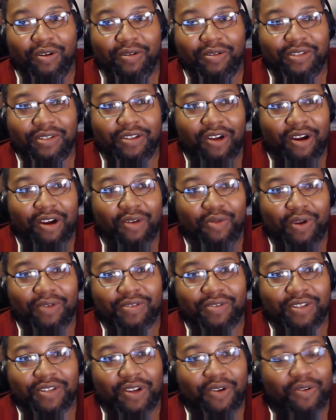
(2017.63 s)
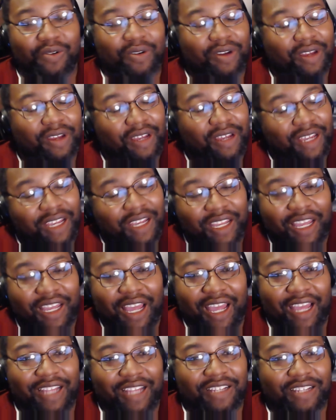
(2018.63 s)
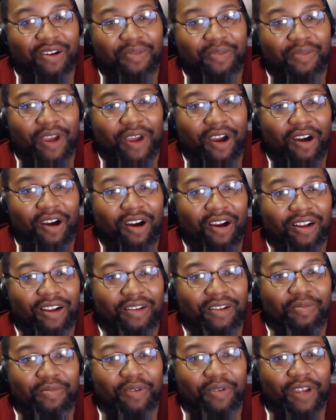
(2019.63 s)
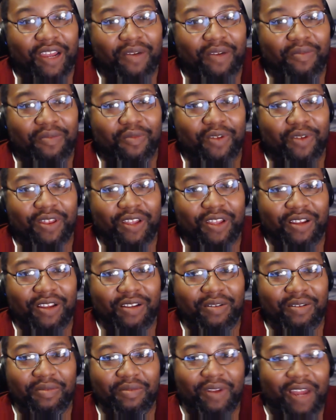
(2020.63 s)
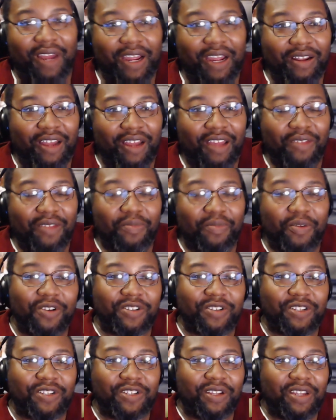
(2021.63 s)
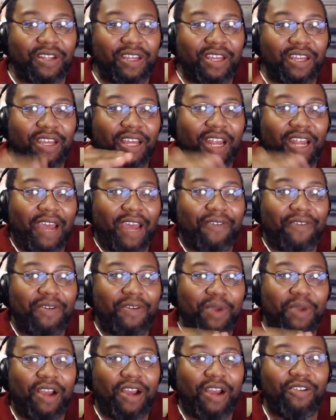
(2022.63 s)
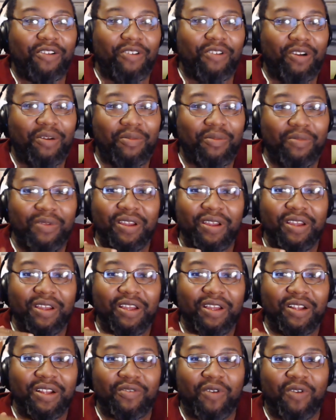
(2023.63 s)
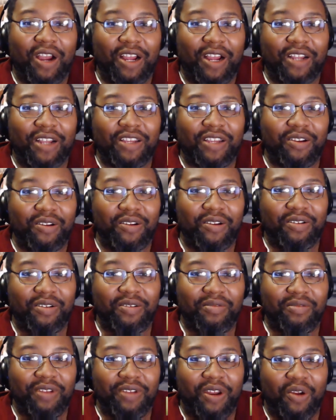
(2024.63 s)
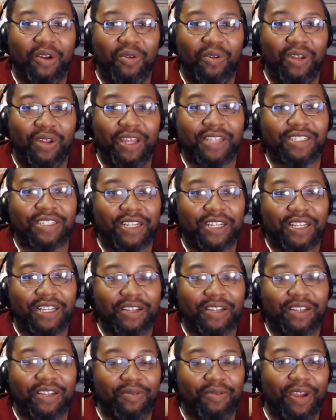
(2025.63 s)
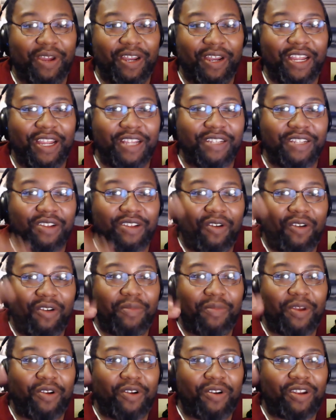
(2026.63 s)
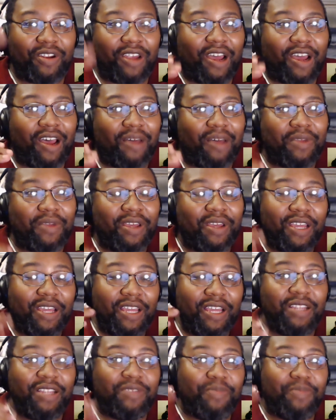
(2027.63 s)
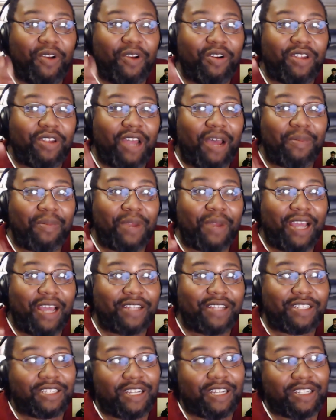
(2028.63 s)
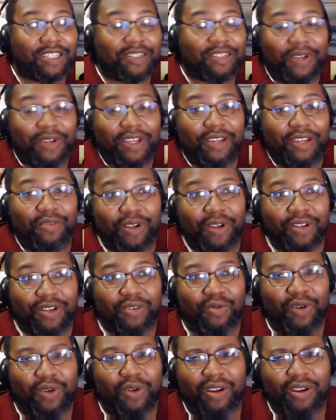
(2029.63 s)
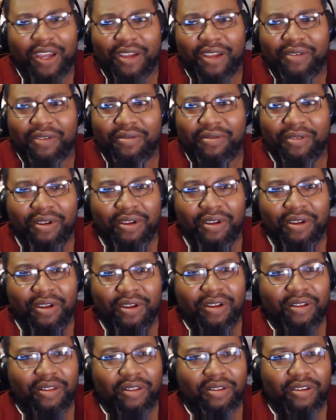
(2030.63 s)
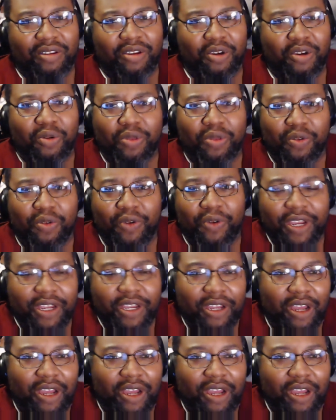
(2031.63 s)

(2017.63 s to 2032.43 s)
start with, so it's going to be hard to put him with another person and have him under him trying to listen when he's already been on top. He's been on top and had success. He went to what 2, 3